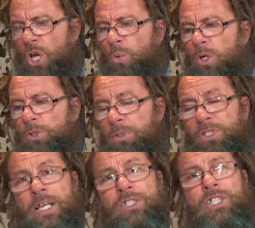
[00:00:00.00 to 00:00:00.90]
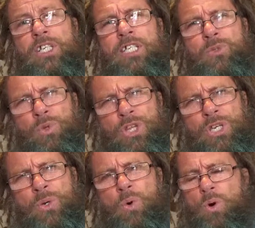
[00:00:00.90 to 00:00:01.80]
which potentially is within
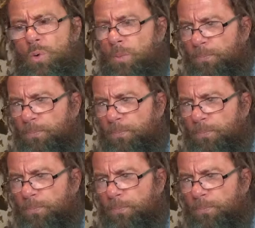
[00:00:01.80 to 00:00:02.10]
you all.